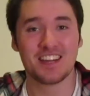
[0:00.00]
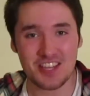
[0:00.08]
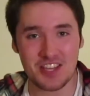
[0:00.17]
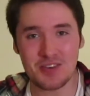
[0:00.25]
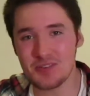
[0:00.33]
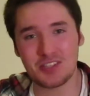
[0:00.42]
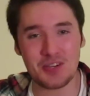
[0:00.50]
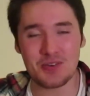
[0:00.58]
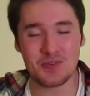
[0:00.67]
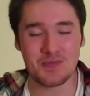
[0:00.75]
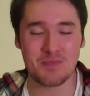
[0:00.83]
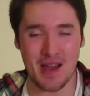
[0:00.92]
You
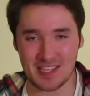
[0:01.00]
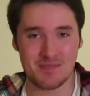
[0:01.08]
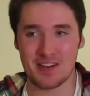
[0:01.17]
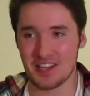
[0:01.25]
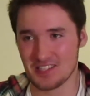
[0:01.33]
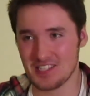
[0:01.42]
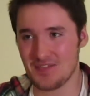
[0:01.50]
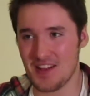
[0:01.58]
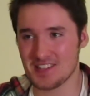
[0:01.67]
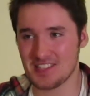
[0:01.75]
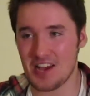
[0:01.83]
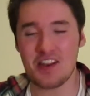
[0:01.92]
too, Maximilian
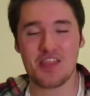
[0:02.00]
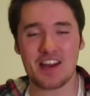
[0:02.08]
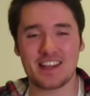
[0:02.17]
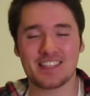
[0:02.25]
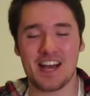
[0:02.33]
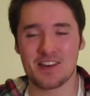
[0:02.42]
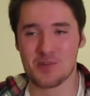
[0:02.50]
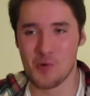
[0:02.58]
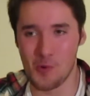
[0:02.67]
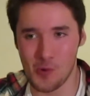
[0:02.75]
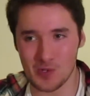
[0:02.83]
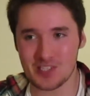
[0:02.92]
Svensson. That is an
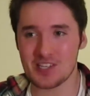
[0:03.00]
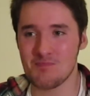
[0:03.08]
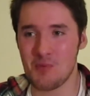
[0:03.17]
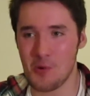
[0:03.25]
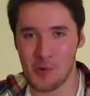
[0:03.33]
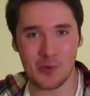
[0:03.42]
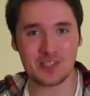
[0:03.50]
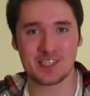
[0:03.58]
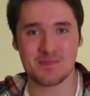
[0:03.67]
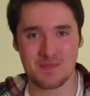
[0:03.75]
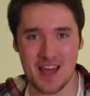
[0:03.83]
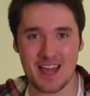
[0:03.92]
awesome, awesome